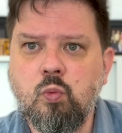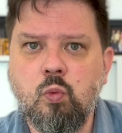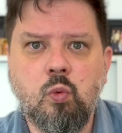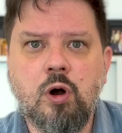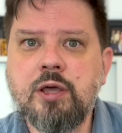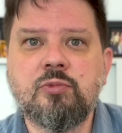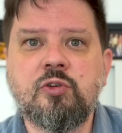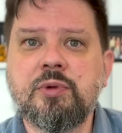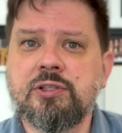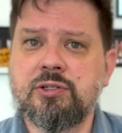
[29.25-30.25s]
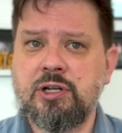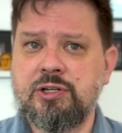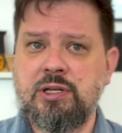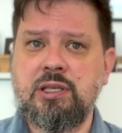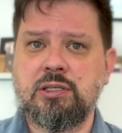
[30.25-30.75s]
what movement
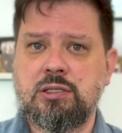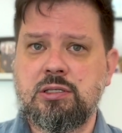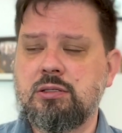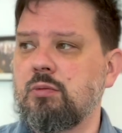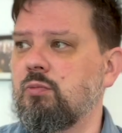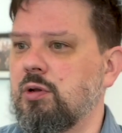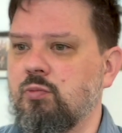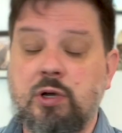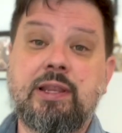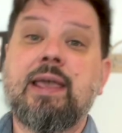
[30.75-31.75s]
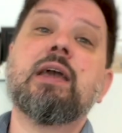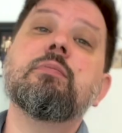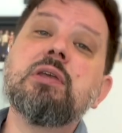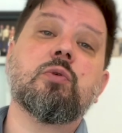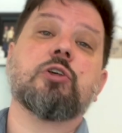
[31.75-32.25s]
instruction is, what it can
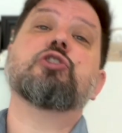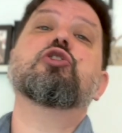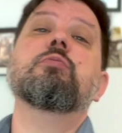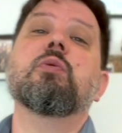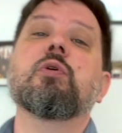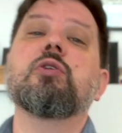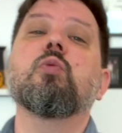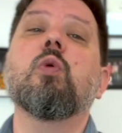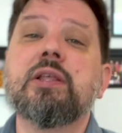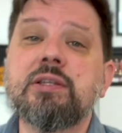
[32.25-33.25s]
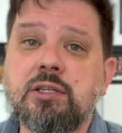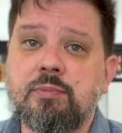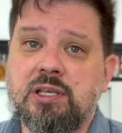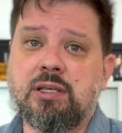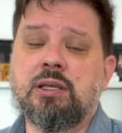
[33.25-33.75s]
be, what it should be, what you want it to
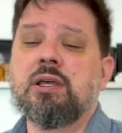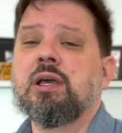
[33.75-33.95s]
be.